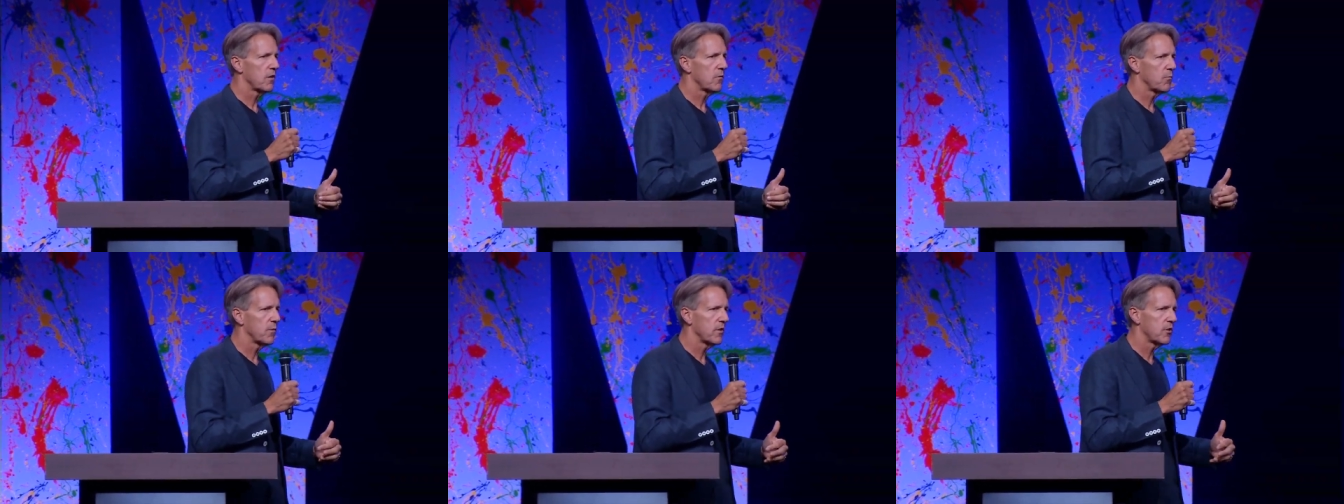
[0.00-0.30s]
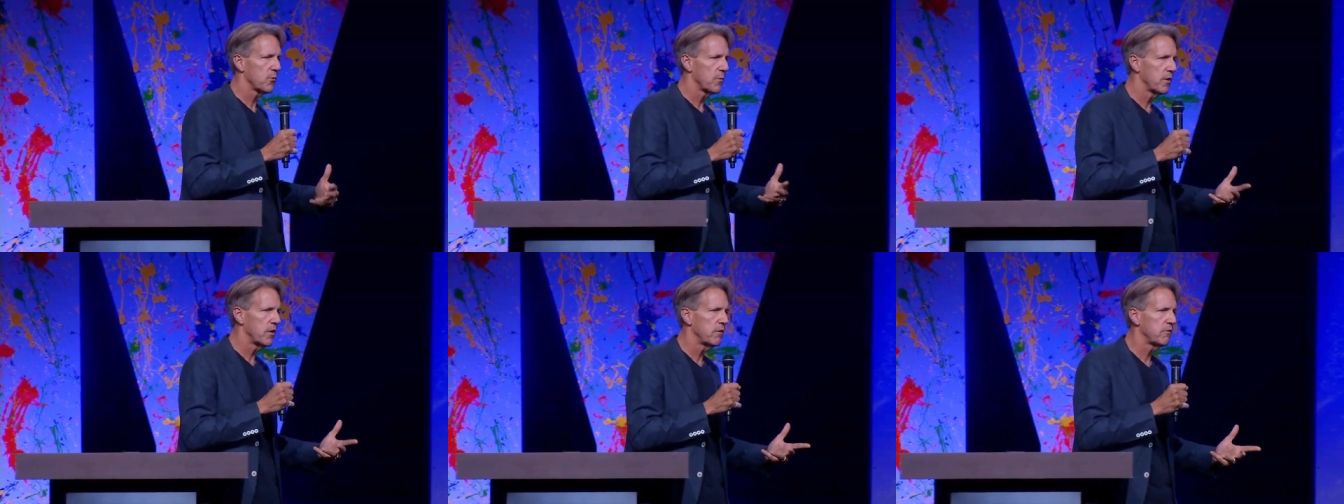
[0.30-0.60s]
went
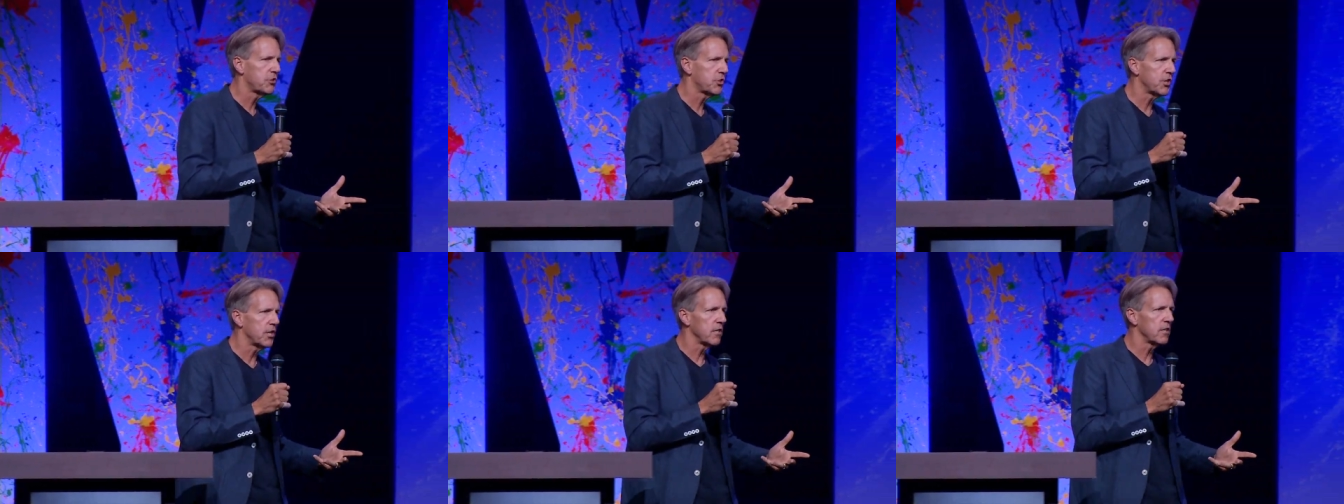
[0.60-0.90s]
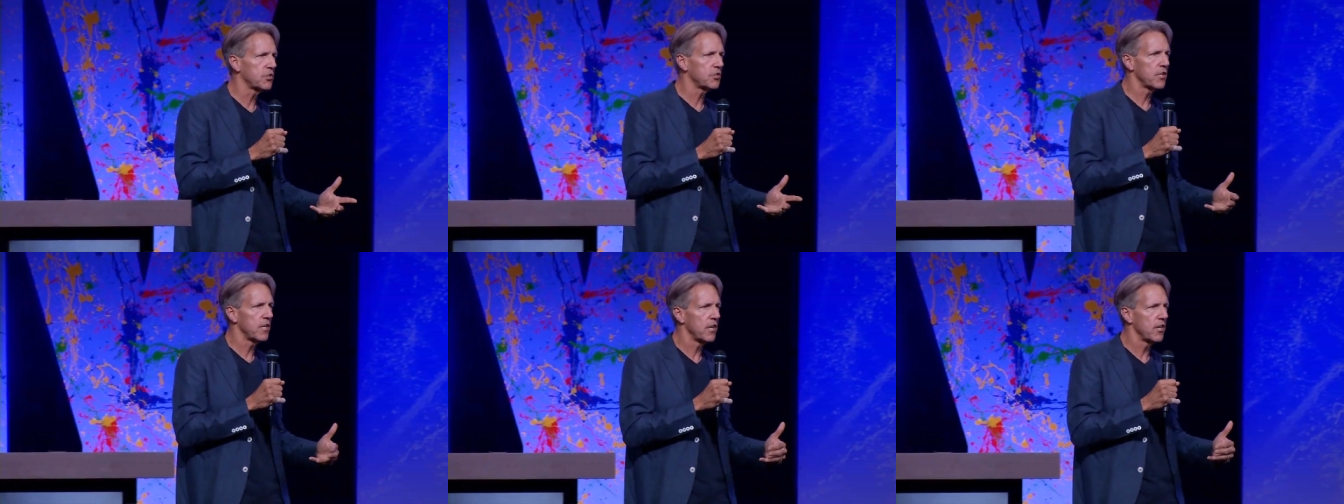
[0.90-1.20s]
to a new
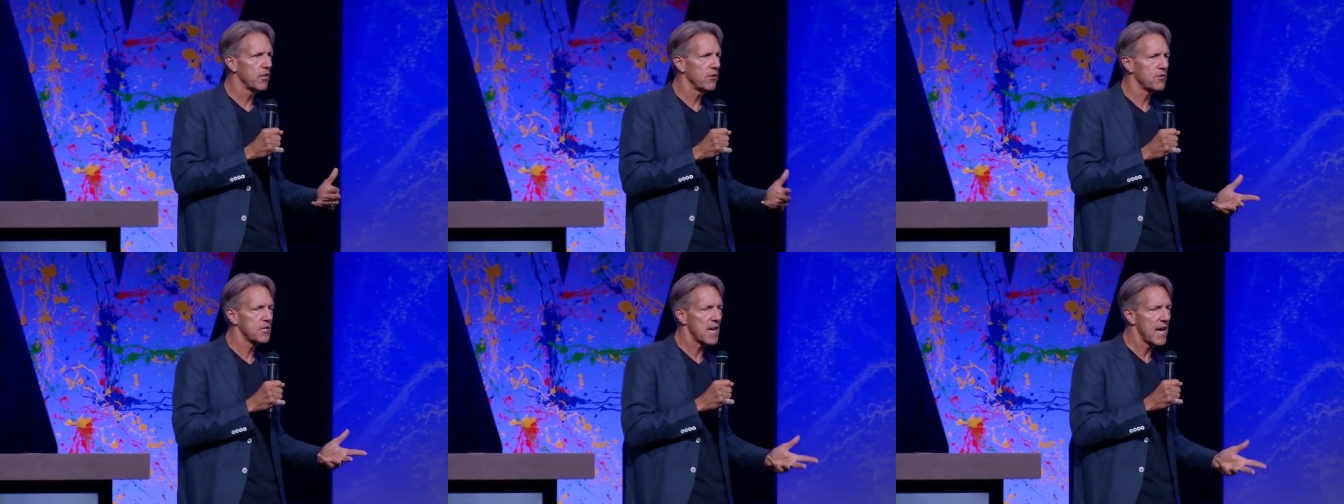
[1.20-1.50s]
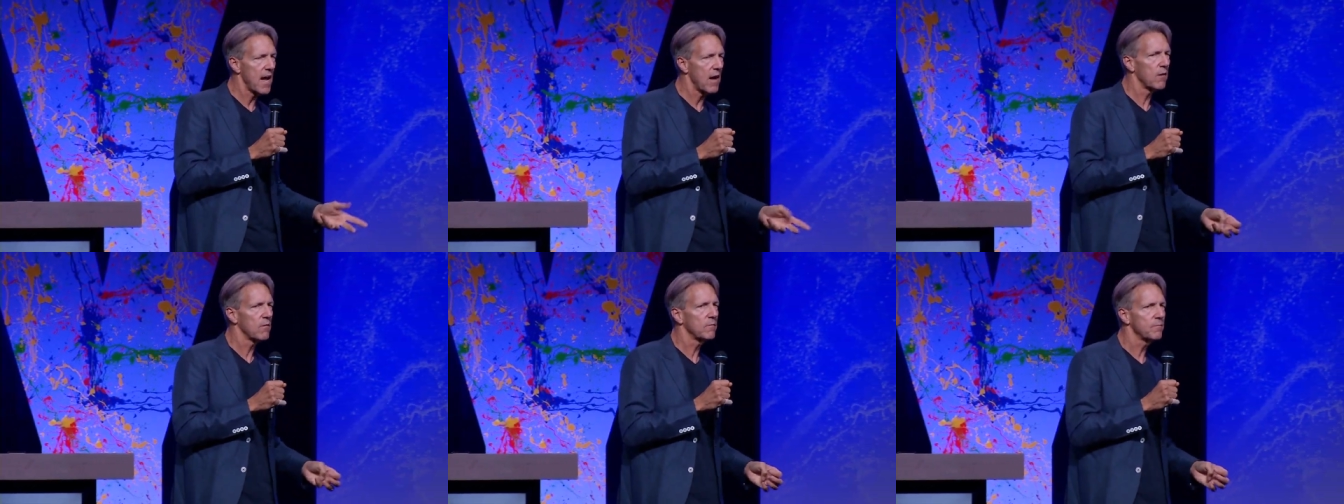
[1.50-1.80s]
church in a new
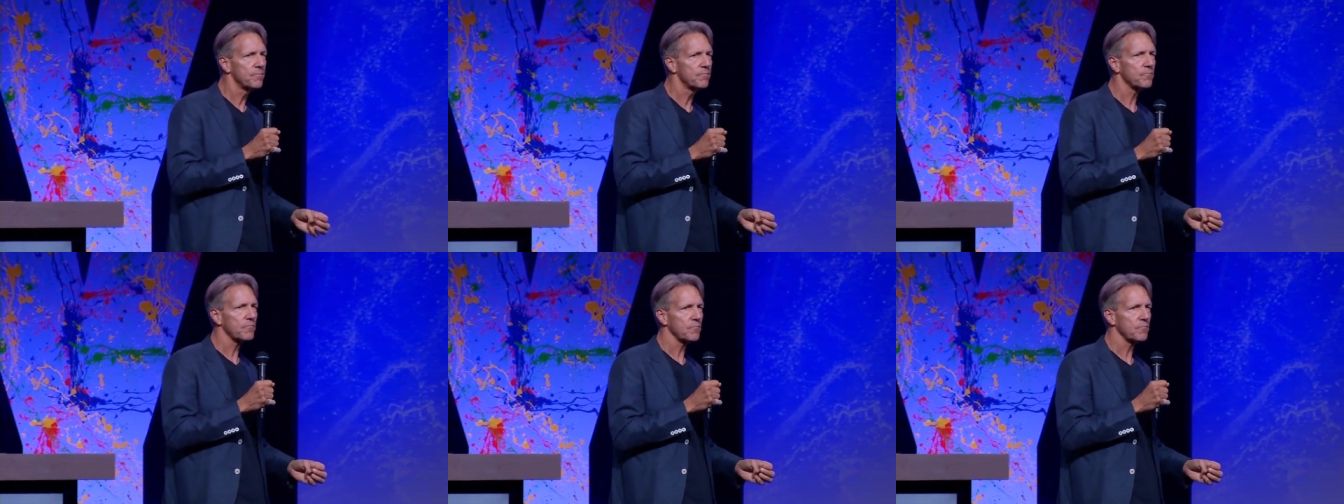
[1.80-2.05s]
town.